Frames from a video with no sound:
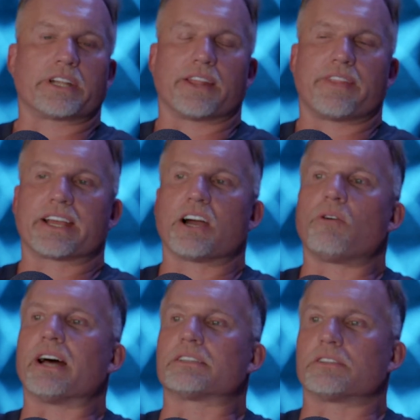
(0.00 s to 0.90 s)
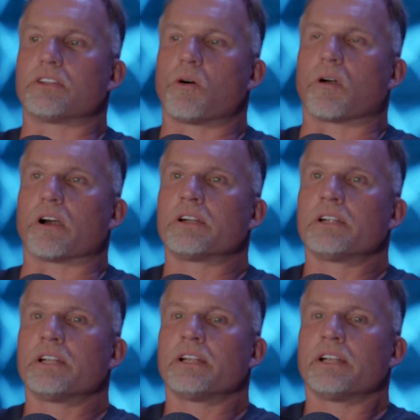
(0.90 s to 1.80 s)
Yeah, they go out the door.
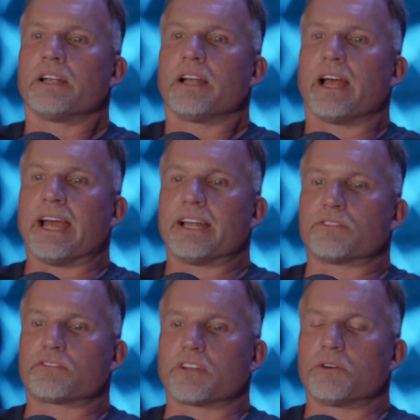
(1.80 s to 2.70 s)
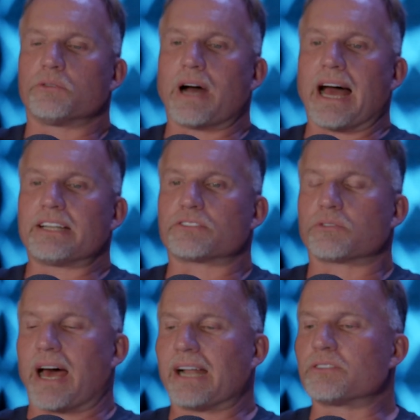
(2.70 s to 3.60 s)
And so I
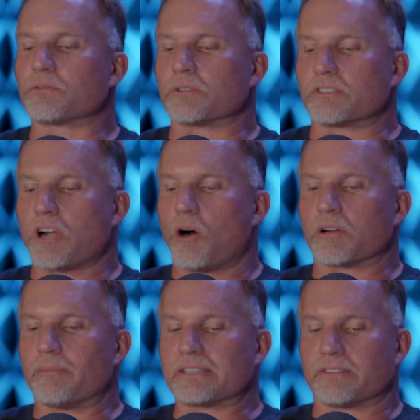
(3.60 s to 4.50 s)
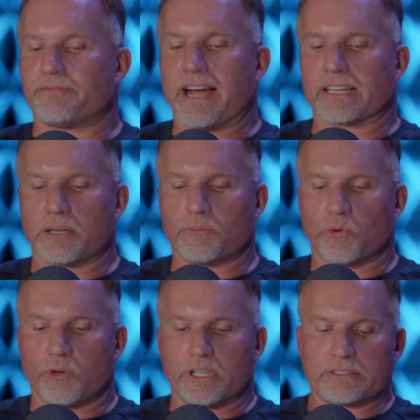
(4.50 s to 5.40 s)
just want to talk about the fact, number
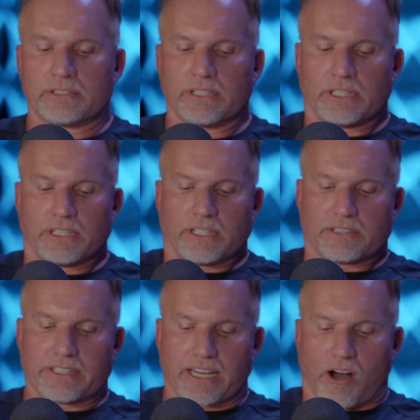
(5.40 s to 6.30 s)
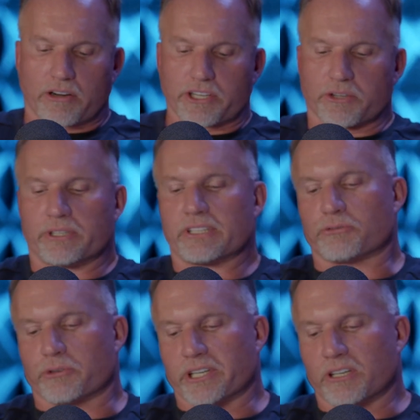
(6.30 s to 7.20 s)
one, that arguing is
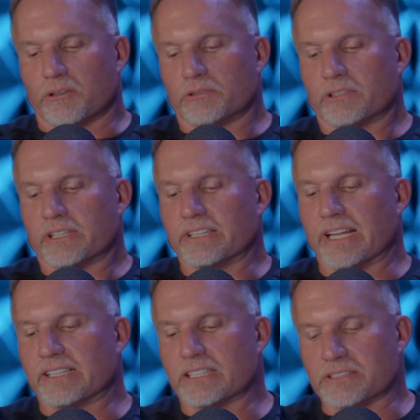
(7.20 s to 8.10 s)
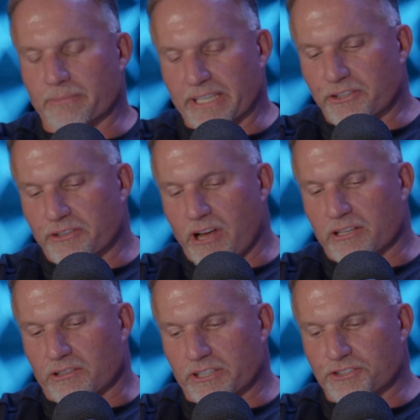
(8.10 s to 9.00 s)
real. That doesn't mean you're not
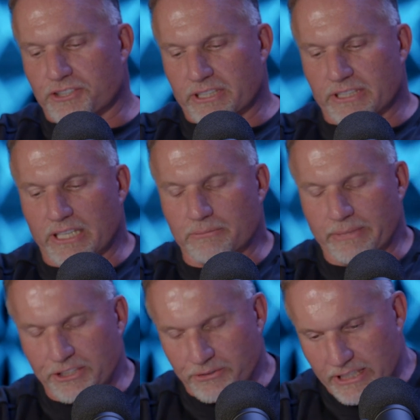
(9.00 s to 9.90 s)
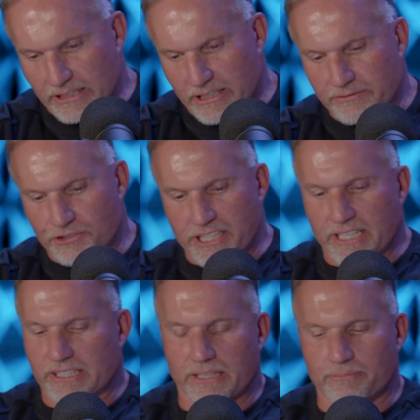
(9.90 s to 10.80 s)
a Christian. It doesn't mean you don't love
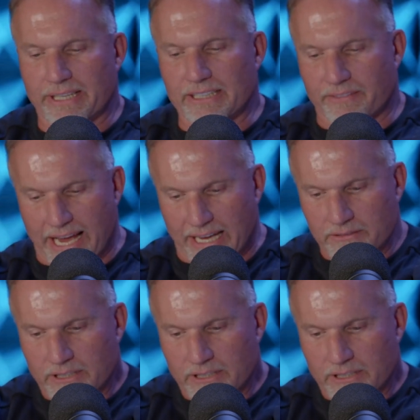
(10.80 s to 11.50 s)
Jesus. It doesn't mean that.